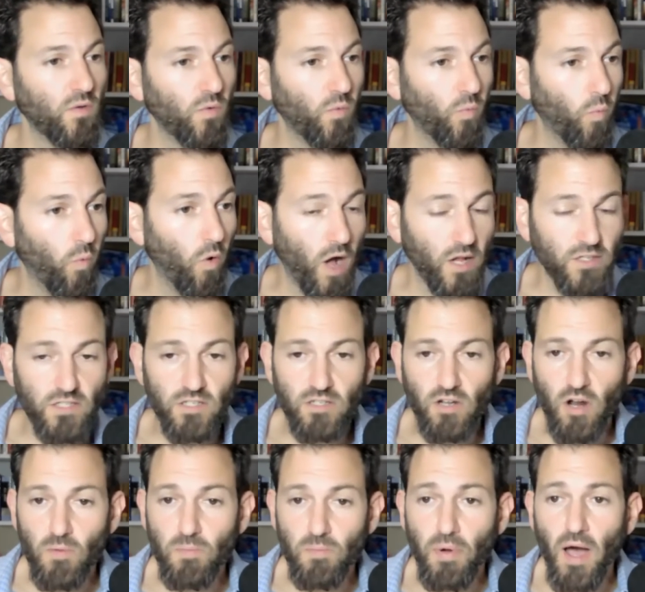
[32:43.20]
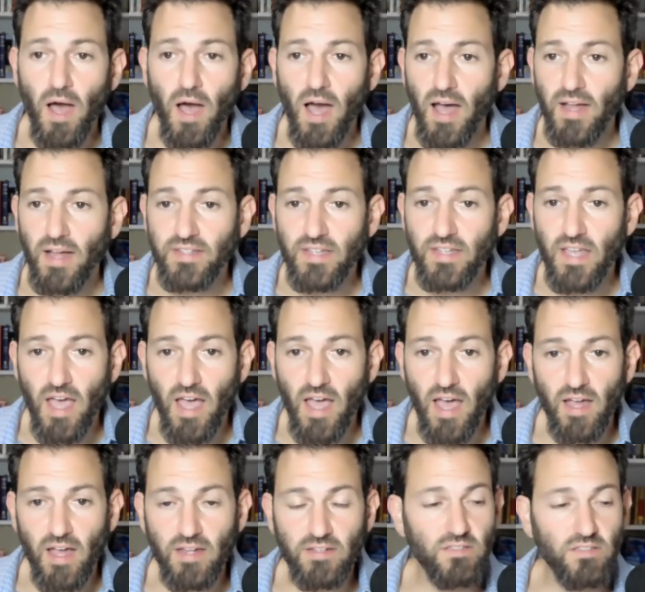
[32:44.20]
watching our
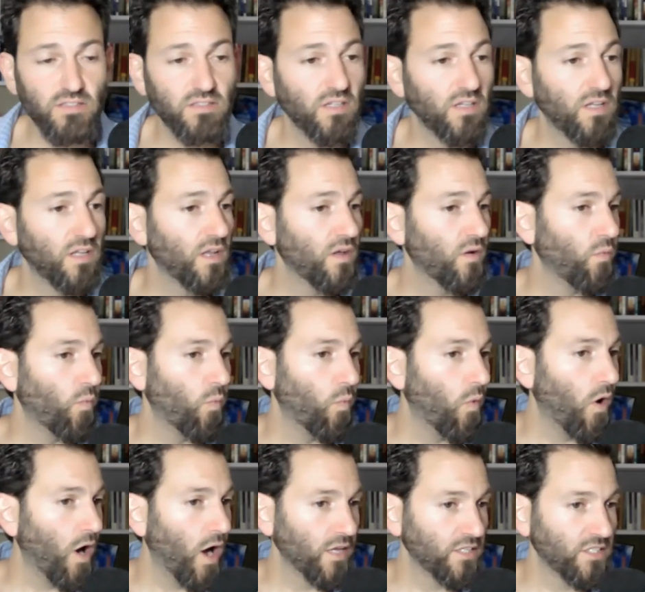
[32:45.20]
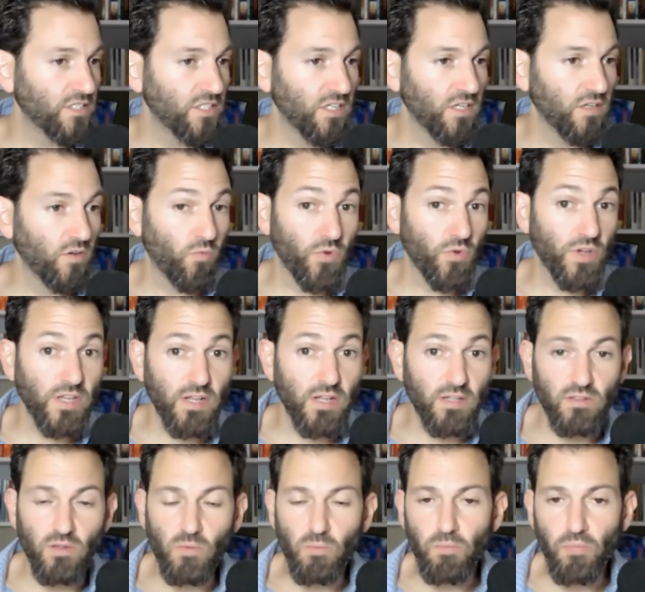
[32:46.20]
podcasts,
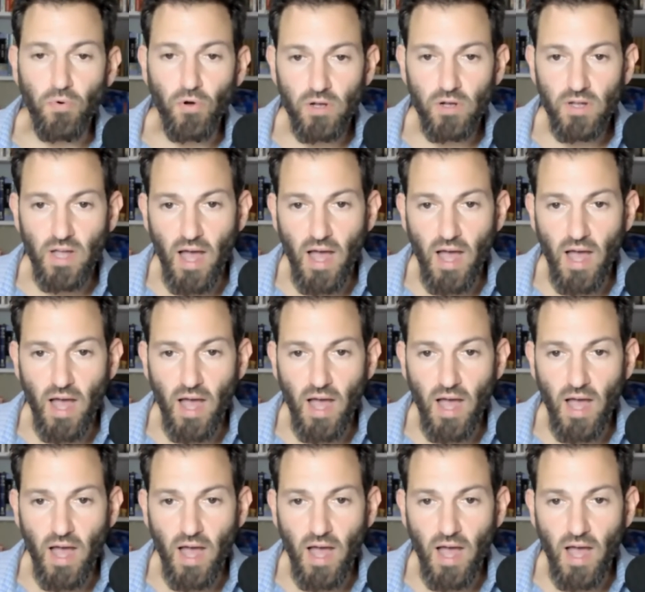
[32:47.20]
reading the book.